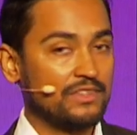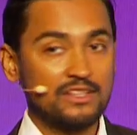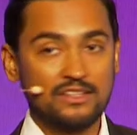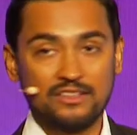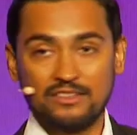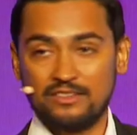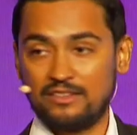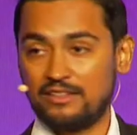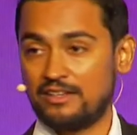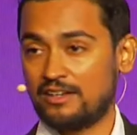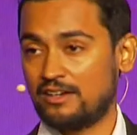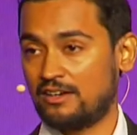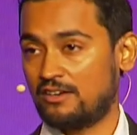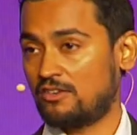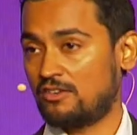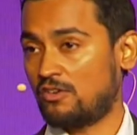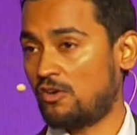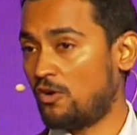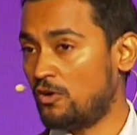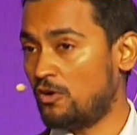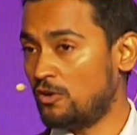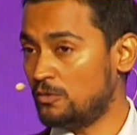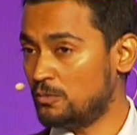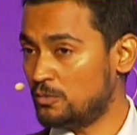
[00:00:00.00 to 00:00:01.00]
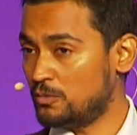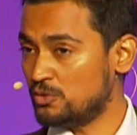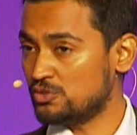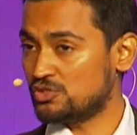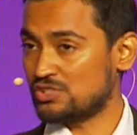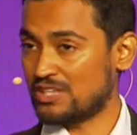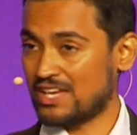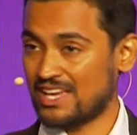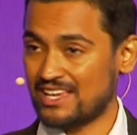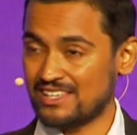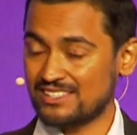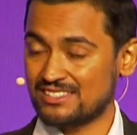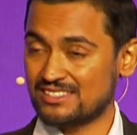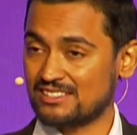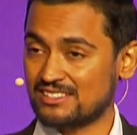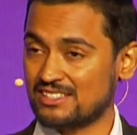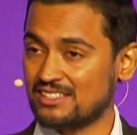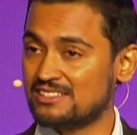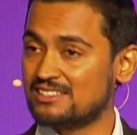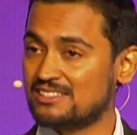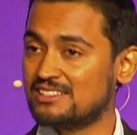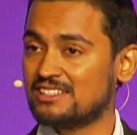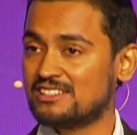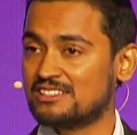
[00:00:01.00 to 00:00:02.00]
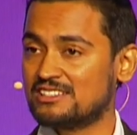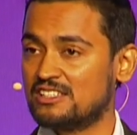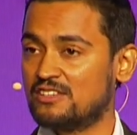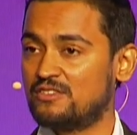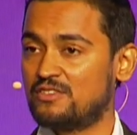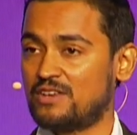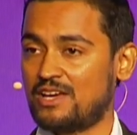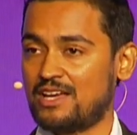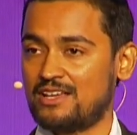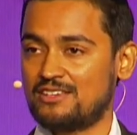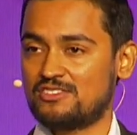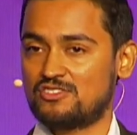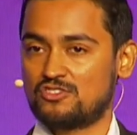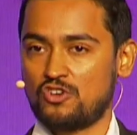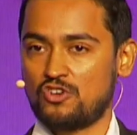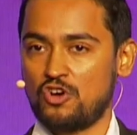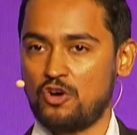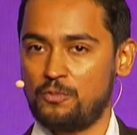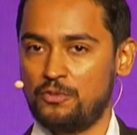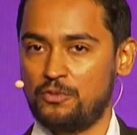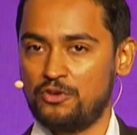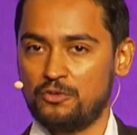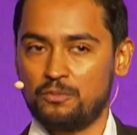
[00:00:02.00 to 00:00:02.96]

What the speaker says: They are almost as conductive as copper,